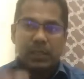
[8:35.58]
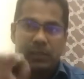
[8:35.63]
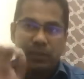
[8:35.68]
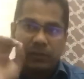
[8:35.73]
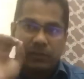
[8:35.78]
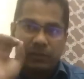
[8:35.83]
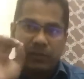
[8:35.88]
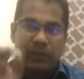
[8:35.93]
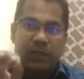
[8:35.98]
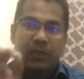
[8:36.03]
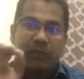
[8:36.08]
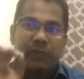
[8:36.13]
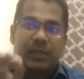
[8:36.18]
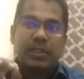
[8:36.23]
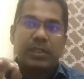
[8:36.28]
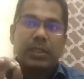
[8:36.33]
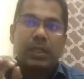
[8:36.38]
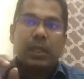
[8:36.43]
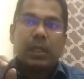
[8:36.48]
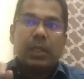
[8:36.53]
in
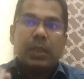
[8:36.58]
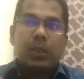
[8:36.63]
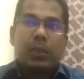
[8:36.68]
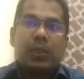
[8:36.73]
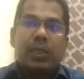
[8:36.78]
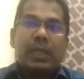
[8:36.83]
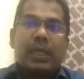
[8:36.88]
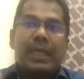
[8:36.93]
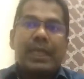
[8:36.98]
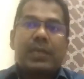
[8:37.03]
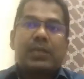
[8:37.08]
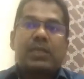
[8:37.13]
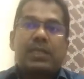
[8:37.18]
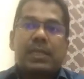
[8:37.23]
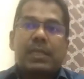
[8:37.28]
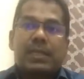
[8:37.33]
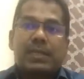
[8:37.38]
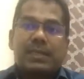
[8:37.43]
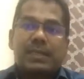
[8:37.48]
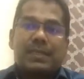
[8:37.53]
which you need to
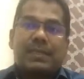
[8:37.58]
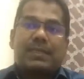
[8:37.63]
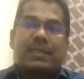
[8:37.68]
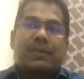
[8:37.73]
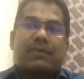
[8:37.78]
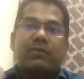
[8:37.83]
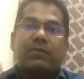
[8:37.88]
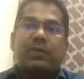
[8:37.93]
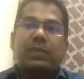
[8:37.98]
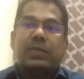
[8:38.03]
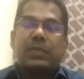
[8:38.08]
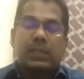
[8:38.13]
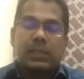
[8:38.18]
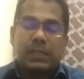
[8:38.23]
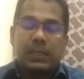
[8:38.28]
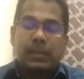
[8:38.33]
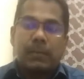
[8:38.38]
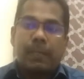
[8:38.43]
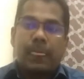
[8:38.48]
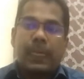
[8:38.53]
stress some
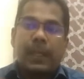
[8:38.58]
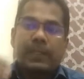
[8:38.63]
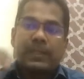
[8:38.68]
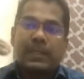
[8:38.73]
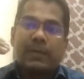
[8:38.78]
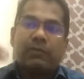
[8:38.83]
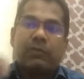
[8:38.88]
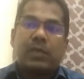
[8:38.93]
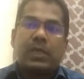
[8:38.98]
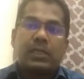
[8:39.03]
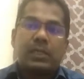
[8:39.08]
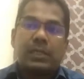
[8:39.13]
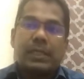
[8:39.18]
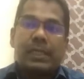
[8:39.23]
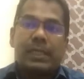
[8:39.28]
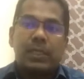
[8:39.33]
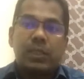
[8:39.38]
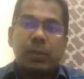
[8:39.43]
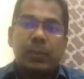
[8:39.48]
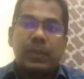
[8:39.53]
words. Some words
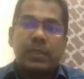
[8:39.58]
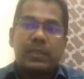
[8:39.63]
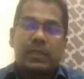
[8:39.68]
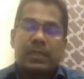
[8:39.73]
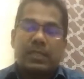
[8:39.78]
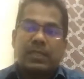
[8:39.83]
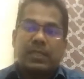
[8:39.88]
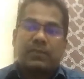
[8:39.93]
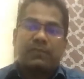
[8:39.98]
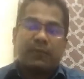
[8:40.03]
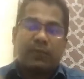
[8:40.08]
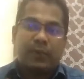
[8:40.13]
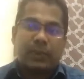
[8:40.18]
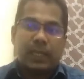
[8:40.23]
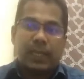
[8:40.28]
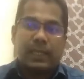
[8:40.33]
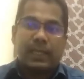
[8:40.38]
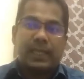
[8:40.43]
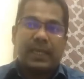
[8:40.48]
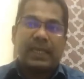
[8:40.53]
needs to be stressed for
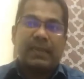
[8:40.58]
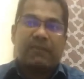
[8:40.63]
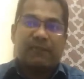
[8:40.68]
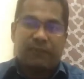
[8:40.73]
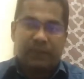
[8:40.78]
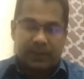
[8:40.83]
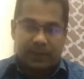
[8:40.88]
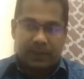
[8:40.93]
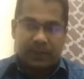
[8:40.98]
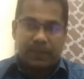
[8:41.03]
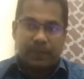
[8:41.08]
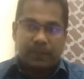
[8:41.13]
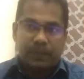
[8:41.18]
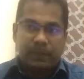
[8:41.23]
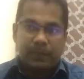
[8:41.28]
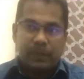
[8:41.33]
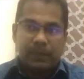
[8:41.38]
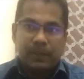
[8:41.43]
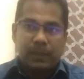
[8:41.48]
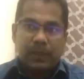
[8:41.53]
that effect.
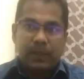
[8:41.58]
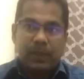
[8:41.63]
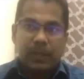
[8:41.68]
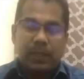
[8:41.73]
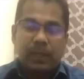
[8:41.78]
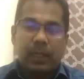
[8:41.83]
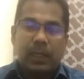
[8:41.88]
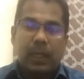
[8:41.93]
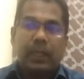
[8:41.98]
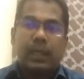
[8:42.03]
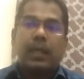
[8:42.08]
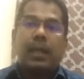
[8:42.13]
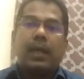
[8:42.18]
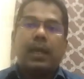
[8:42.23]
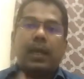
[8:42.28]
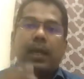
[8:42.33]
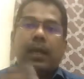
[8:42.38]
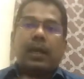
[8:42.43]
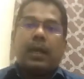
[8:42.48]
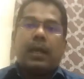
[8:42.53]
Like,
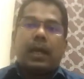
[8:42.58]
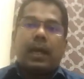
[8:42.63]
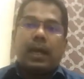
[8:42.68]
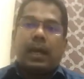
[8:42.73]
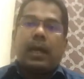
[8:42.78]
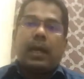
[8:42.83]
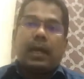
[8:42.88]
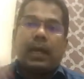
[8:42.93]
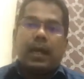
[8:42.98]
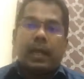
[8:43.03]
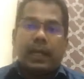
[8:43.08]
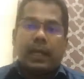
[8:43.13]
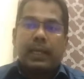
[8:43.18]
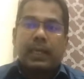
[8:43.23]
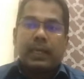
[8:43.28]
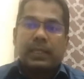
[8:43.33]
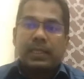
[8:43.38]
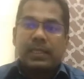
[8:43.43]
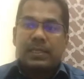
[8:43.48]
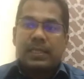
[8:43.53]
I killed
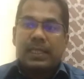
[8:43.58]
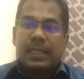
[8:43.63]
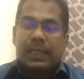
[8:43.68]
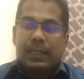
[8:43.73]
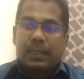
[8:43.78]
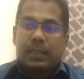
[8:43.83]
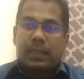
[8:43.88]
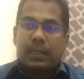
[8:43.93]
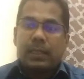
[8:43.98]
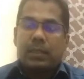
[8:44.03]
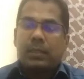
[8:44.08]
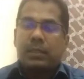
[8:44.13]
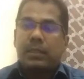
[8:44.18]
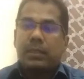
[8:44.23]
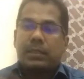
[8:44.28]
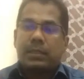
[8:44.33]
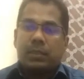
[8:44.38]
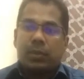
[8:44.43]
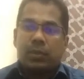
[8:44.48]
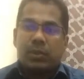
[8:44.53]
the snake. There
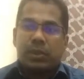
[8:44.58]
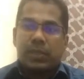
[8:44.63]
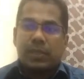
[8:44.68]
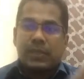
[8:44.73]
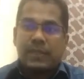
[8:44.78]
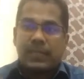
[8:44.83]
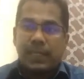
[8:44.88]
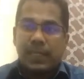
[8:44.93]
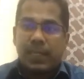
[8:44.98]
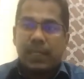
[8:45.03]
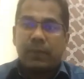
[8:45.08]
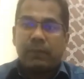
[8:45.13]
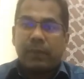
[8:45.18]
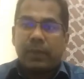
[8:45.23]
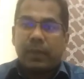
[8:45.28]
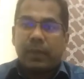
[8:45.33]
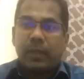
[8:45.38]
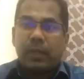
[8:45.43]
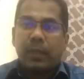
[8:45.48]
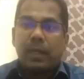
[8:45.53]
is no stress anywhere.
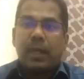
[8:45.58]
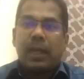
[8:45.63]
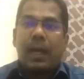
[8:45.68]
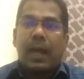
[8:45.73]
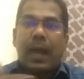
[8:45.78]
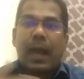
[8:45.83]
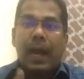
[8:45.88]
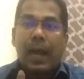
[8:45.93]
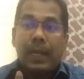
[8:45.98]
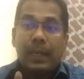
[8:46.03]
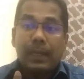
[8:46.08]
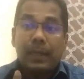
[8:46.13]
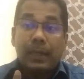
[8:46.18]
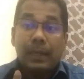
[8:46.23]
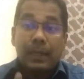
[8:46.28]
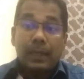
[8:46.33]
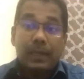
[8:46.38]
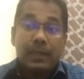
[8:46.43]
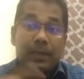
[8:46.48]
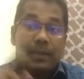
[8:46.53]
I
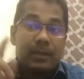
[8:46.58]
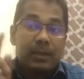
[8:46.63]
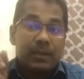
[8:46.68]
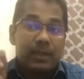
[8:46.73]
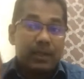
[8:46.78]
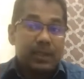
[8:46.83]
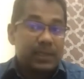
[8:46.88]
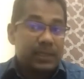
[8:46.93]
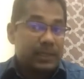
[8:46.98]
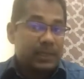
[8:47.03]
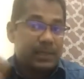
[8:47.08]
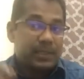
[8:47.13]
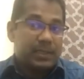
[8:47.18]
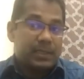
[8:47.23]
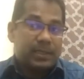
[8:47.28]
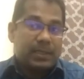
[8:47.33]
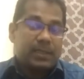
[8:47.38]
killed the snake.